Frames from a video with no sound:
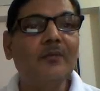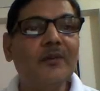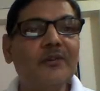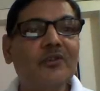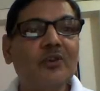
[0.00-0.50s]

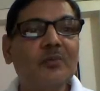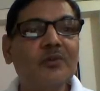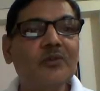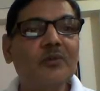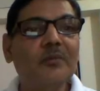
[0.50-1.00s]
First
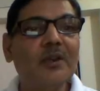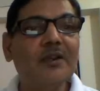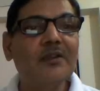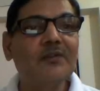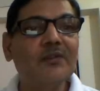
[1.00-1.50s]
chromosome,
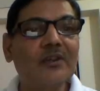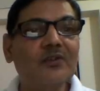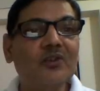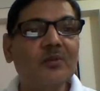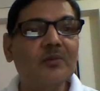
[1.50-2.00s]
that is
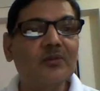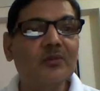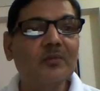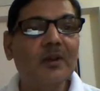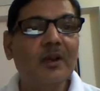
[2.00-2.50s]
sex
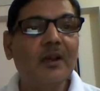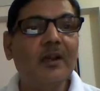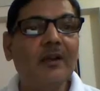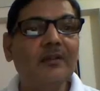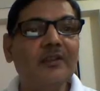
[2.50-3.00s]
chromosome,
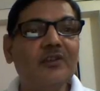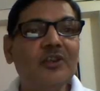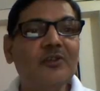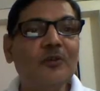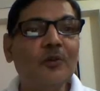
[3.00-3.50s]
the
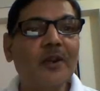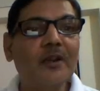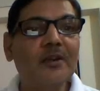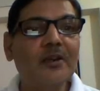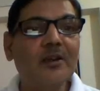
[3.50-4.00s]
genes
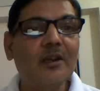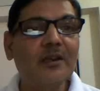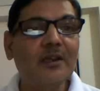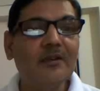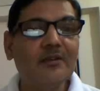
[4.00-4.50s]
located
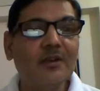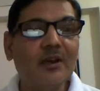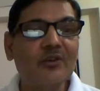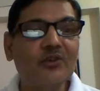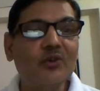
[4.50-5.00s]
on it
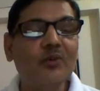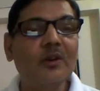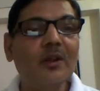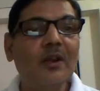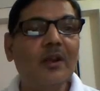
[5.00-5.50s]
are
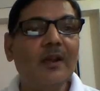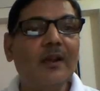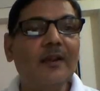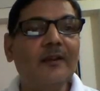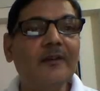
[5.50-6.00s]
shown,
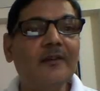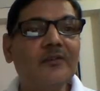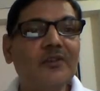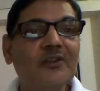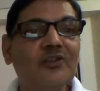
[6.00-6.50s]
and
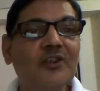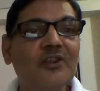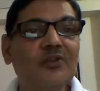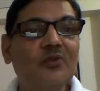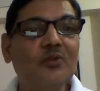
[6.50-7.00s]
such
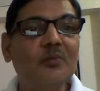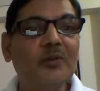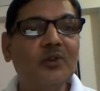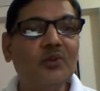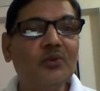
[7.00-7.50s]
genes could
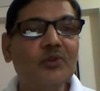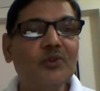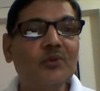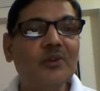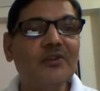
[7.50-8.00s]
be used
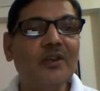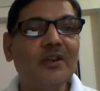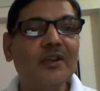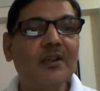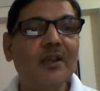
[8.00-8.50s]
to
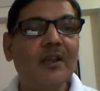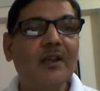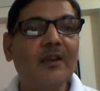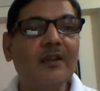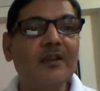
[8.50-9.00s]
study
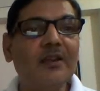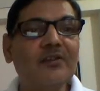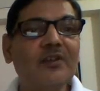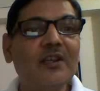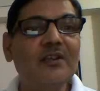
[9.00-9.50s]

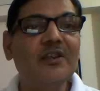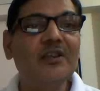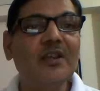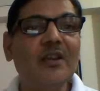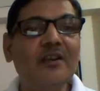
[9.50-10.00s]
X-linked
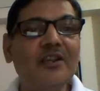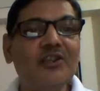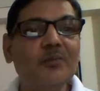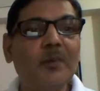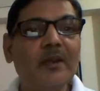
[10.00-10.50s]

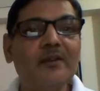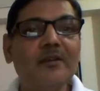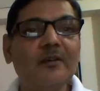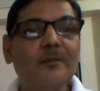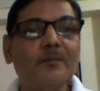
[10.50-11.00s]
inheritance
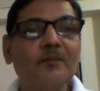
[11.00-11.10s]
pattern.